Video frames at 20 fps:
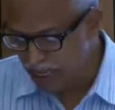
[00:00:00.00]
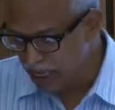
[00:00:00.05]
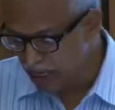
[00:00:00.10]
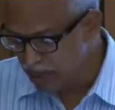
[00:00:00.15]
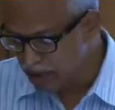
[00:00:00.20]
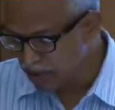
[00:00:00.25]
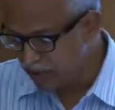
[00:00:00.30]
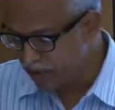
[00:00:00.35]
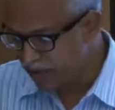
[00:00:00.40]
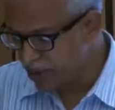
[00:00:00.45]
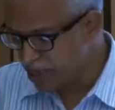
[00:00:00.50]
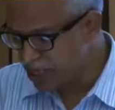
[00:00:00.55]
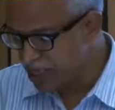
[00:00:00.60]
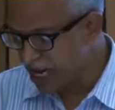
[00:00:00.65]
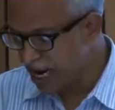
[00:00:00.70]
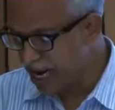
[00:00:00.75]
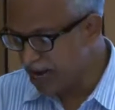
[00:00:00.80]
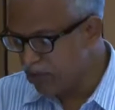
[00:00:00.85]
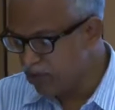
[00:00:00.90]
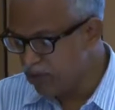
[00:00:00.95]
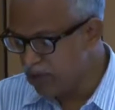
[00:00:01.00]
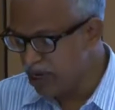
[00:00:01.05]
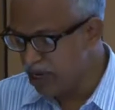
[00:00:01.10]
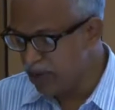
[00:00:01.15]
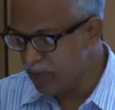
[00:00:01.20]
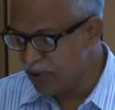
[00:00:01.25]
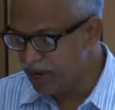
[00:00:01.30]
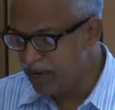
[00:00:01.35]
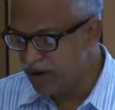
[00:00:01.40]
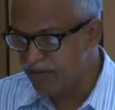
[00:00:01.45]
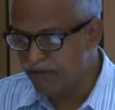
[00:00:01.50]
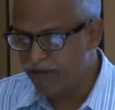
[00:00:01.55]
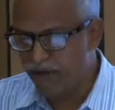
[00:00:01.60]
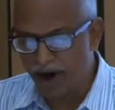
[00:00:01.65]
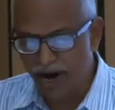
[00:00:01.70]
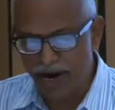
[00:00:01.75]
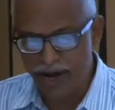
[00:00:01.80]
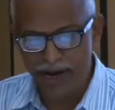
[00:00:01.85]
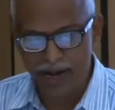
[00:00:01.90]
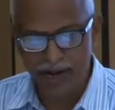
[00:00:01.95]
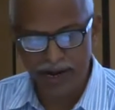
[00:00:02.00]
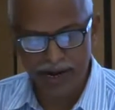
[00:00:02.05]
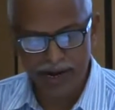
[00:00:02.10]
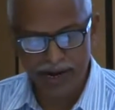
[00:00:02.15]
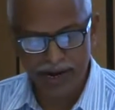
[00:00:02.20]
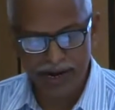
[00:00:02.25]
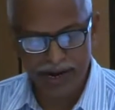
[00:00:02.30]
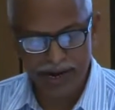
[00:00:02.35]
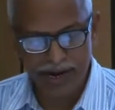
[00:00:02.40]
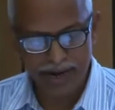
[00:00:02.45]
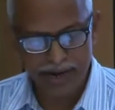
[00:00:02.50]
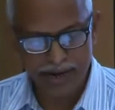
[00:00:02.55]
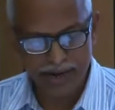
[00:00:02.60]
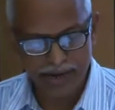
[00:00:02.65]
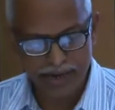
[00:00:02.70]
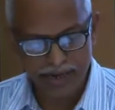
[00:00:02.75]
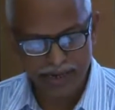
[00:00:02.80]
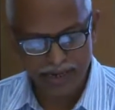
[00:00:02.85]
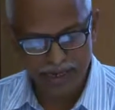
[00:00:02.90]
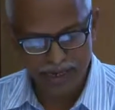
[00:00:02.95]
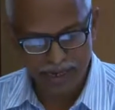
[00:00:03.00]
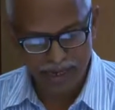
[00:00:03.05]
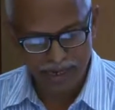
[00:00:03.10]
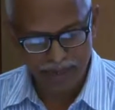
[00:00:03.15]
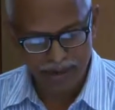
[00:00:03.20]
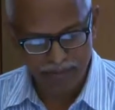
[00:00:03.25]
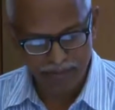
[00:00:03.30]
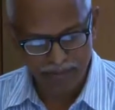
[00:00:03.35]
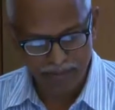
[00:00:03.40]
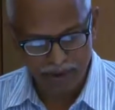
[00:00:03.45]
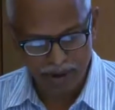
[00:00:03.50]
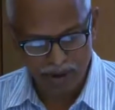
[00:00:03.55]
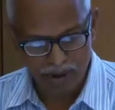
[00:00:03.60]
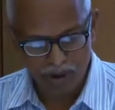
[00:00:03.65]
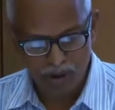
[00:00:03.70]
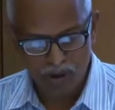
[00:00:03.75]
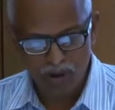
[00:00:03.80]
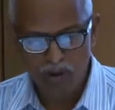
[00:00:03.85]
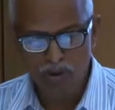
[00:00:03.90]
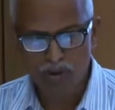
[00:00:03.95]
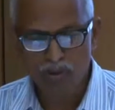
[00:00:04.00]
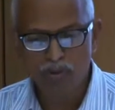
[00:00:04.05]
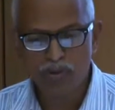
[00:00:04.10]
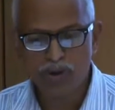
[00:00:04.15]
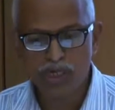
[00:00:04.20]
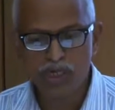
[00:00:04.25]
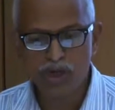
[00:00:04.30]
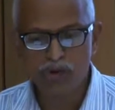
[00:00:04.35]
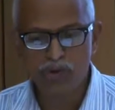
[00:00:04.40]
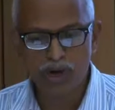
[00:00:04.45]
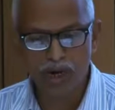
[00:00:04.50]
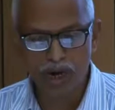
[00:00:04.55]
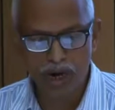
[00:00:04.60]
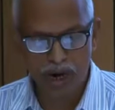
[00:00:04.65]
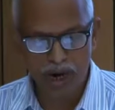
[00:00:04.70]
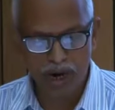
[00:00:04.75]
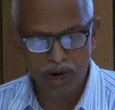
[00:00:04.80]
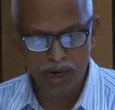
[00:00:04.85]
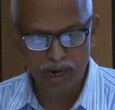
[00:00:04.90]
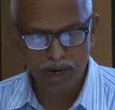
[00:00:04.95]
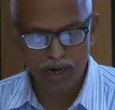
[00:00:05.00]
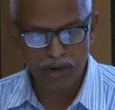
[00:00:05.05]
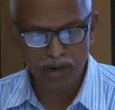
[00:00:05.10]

so for that we will be defining a term which we call